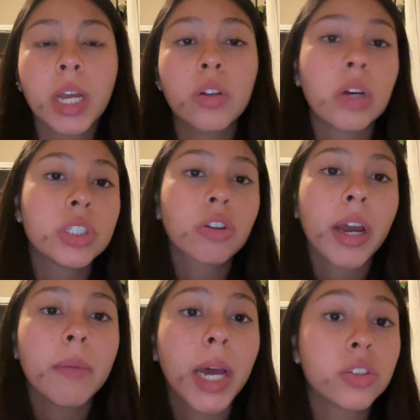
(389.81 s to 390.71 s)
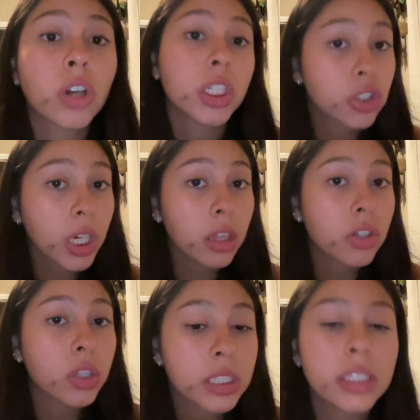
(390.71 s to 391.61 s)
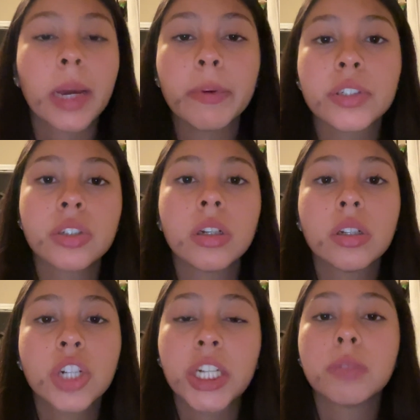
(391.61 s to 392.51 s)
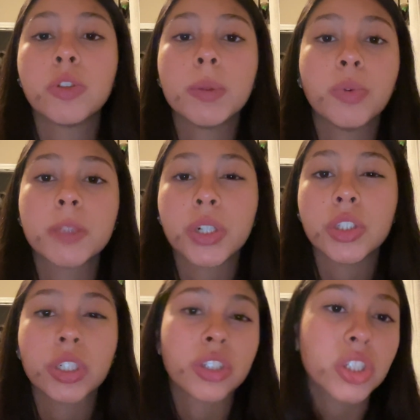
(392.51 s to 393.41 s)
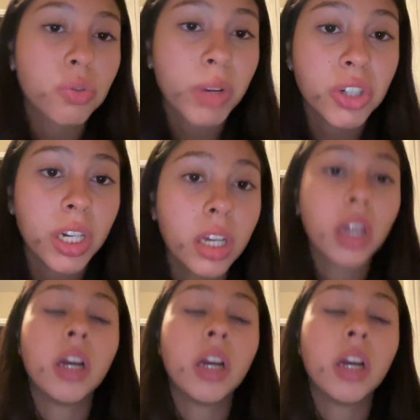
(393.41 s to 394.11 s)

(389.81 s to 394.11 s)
I'll now describe isotonic strength. So this is a type of contraction most people experience during traditional weight training.